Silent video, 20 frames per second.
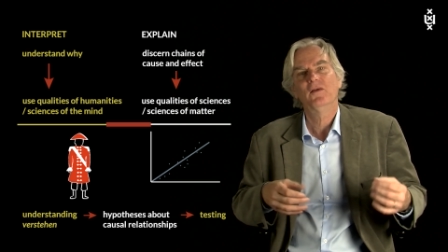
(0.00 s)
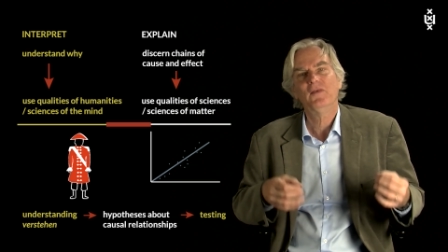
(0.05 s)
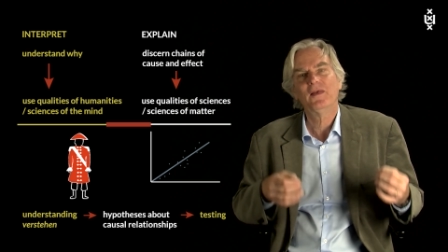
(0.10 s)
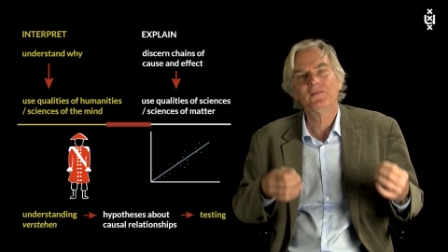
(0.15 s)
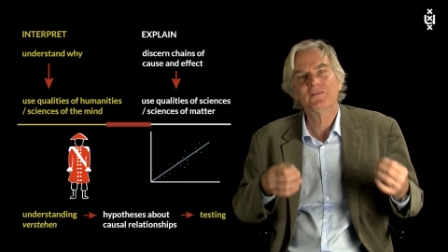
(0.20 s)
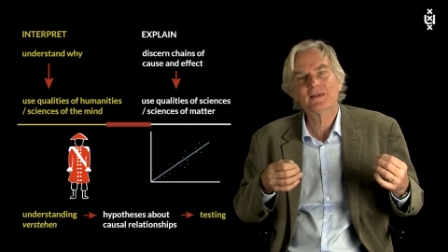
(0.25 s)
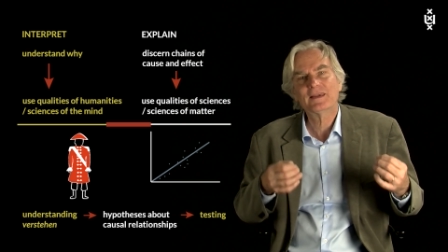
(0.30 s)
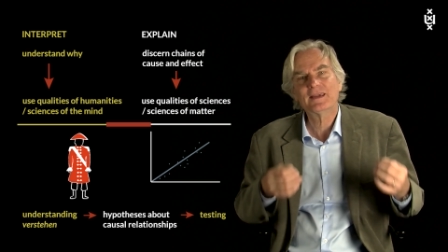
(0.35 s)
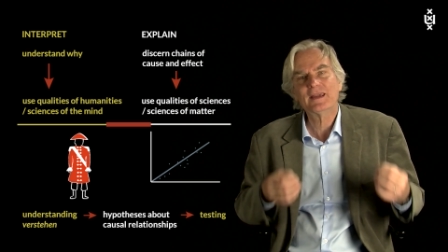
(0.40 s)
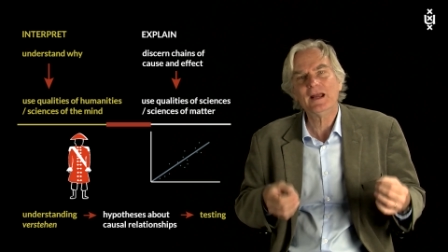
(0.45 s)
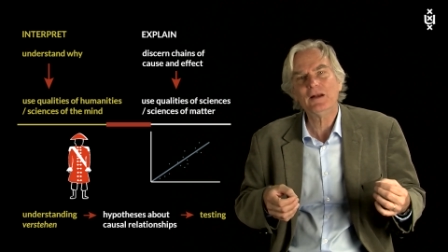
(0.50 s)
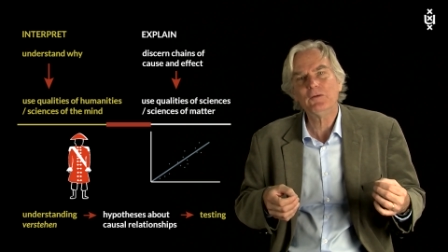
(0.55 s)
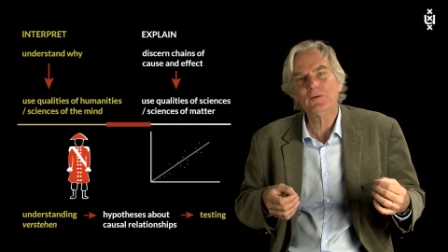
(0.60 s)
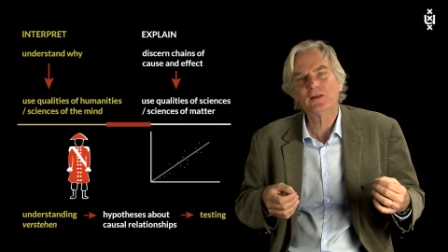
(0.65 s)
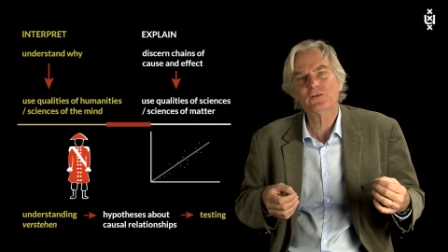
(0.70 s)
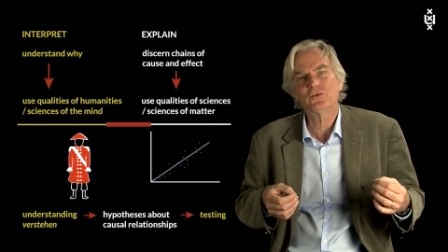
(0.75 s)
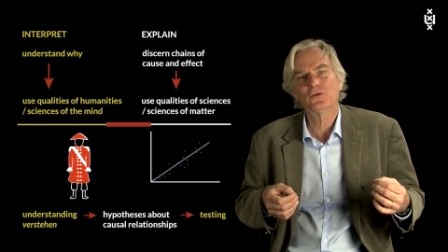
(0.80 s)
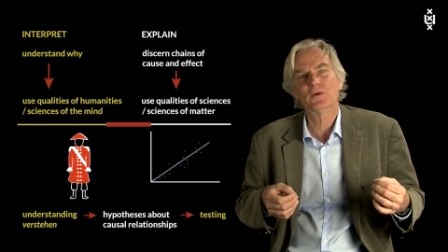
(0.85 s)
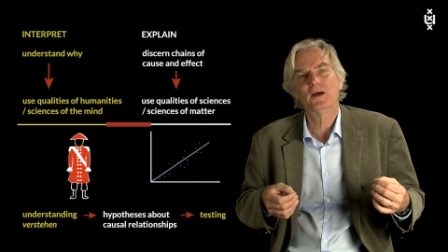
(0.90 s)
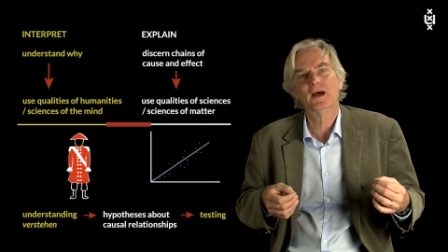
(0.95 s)
that
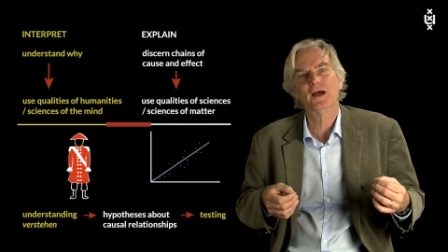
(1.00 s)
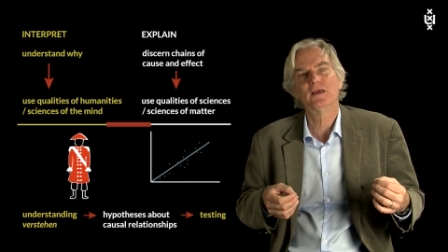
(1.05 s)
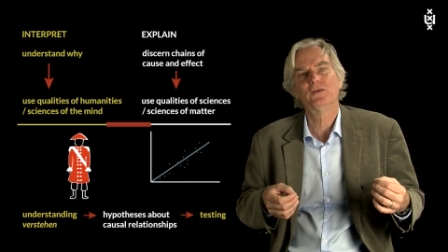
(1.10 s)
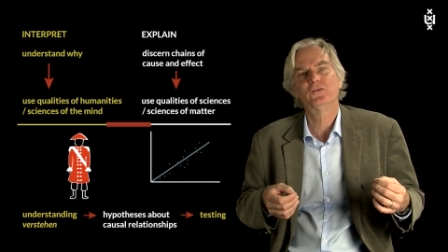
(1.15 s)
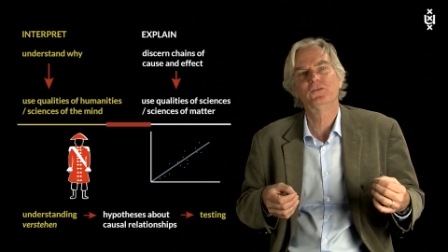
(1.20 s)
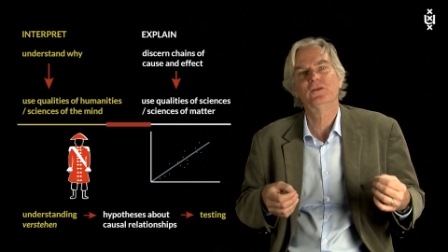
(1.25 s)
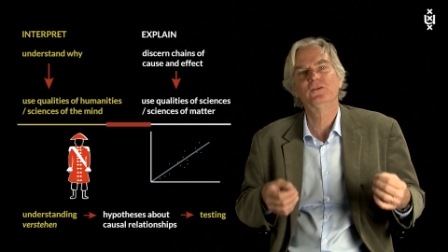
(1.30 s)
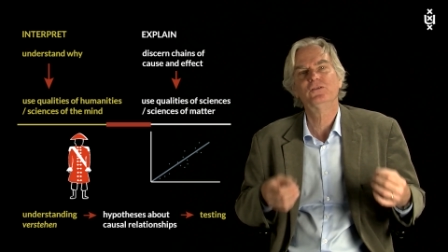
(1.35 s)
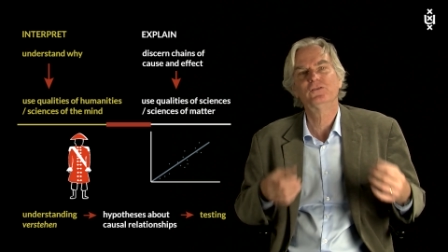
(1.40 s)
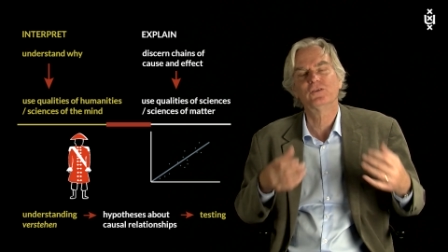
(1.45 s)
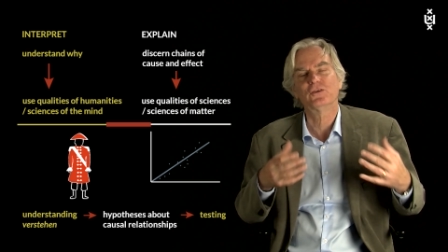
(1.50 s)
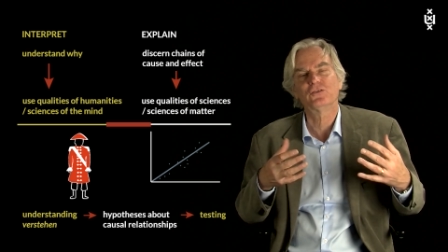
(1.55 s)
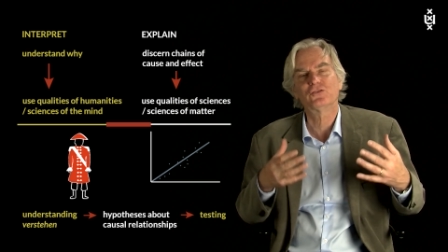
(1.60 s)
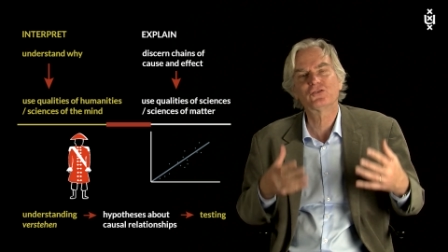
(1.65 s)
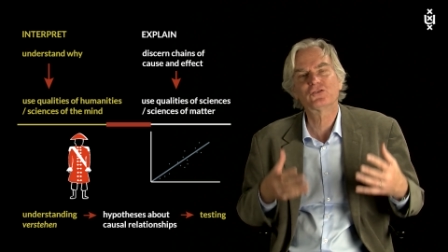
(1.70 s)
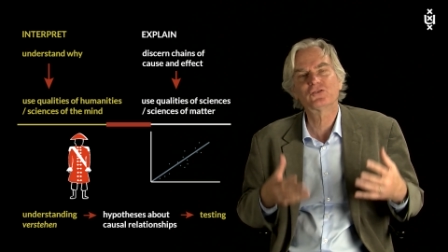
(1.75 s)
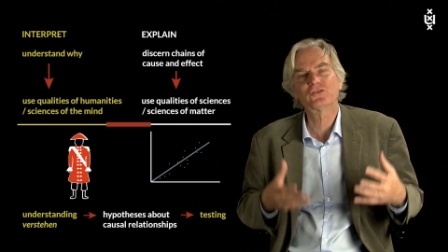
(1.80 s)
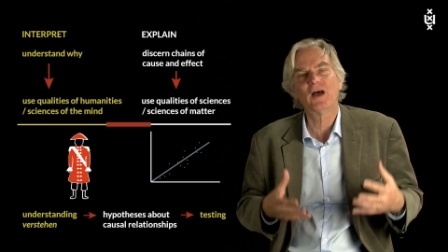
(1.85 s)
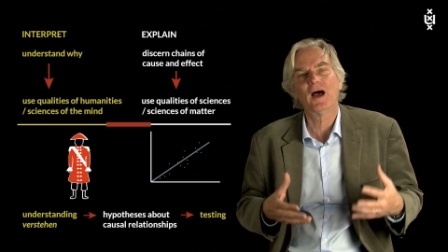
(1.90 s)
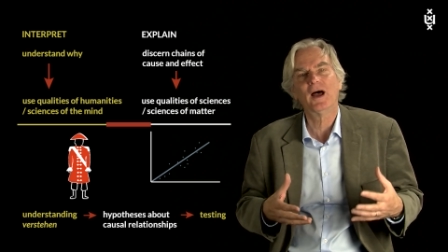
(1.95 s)
characterizes the
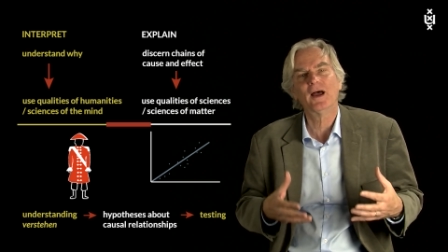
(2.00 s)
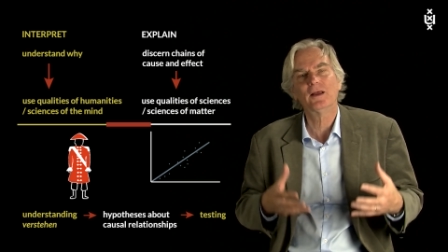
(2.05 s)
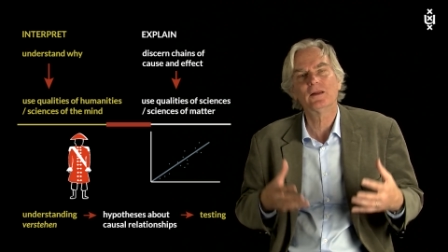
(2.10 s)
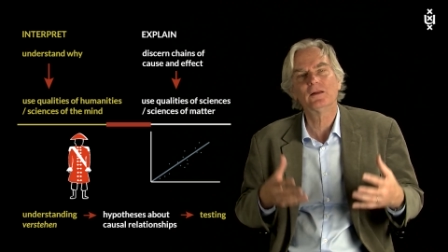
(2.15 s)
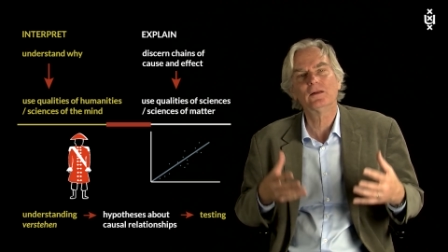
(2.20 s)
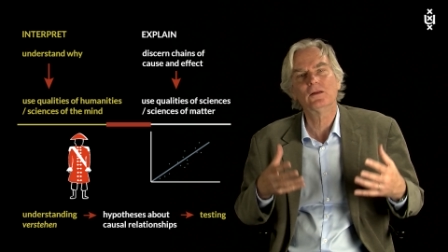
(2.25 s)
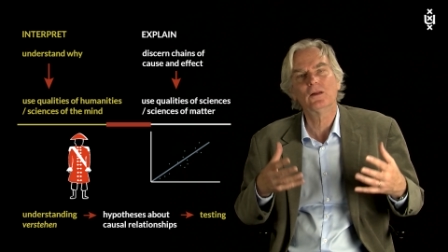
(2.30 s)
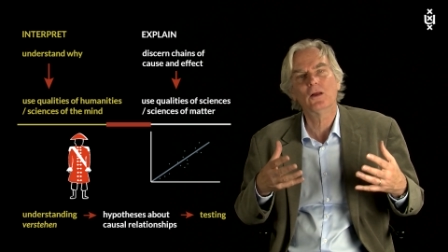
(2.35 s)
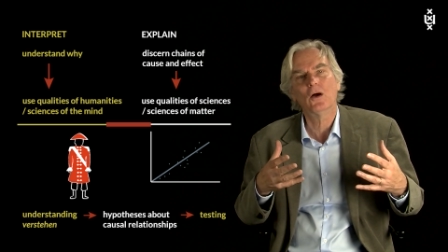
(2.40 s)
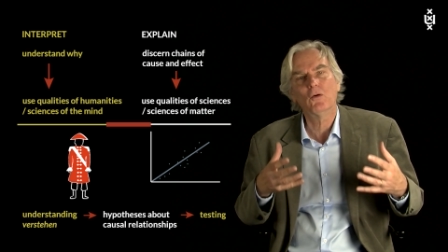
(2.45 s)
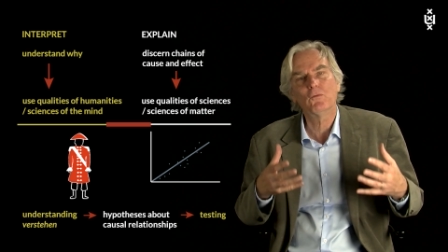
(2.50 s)
style